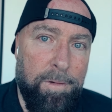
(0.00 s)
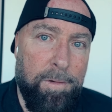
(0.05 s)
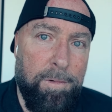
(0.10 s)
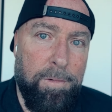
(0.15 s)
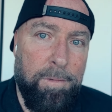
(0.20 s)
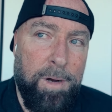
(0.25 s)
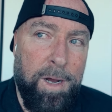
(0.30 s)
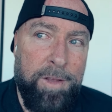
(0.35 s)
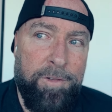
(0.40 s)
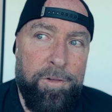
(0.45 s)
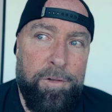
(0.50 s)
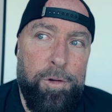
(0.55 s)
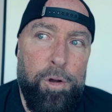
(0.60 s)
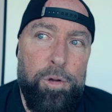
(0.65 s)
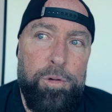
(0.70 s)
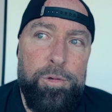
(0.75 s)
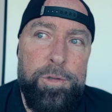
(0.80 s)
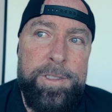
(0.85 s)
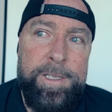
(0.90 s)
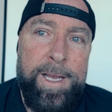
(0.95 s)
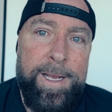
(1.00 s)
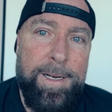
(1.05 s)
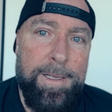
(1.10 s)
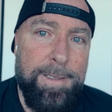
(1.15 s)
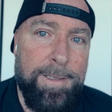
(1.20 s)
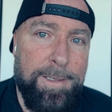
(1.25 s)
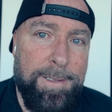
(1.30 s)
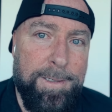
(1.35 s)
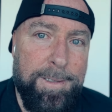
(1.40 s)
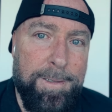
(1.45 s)
why is there no
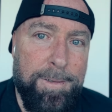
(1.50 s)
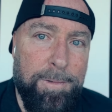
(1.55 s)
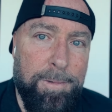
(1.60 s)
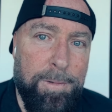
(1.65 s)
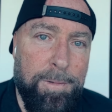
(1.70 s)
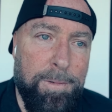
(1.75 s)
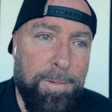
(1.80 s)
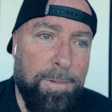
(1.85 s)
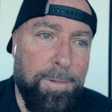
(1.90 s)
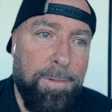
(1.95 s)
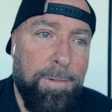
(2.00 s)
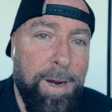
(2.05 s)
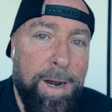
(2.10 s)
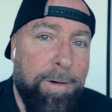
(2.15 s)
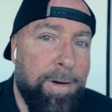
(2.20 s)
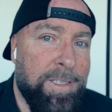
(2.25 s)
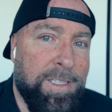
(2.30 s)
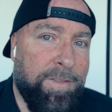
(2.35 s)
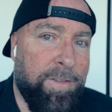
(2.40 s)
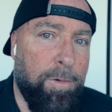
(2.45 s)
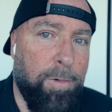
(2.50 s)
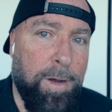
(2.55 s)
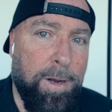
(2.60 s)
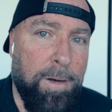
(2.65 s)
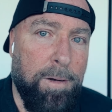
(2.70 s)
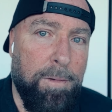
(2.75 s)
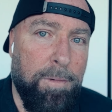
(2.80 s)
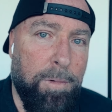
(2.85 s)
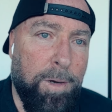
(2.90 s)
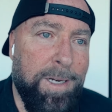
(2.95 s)
lieutenants? Where is
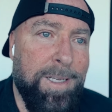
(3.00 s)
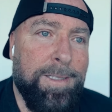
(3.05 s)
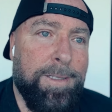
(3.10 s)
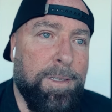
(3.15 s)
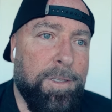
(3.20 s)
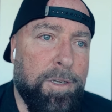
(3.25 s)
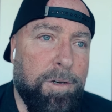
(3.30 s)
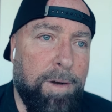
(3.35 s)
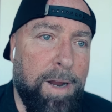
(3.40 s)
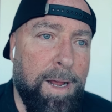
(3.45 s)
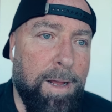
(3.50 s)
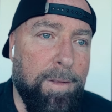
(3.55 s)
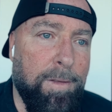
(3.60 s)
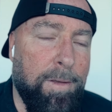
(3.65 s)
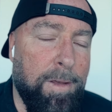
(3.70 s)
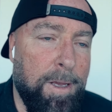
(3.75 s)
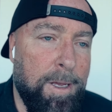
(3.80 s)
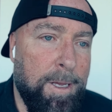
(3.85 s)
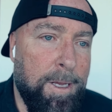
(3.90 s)
everyone? What is this ground?